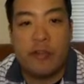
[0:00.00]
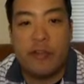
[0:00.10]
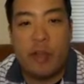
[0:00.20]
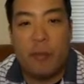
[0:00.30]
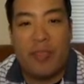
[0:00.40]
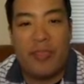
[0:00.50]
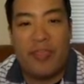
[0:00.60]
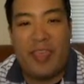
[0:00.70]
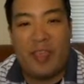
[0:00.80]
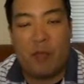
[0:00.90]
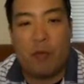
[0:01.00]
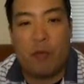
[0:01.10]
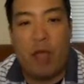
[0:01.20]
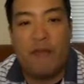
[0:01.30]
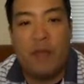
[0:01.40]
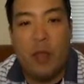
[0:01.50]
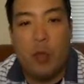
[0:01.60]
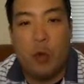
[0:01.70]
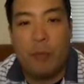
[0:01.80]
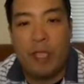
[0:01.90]
and somewhat thicker rough
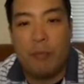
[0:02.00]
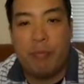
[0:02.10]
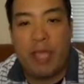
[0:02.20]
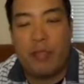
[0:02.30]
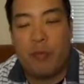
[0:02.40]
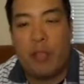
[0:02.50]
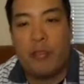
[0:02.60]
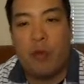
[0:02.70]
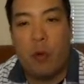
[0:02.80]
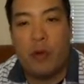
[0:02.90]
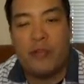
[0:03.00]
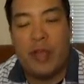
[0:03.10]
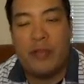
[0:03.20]
will be in play throughout the course.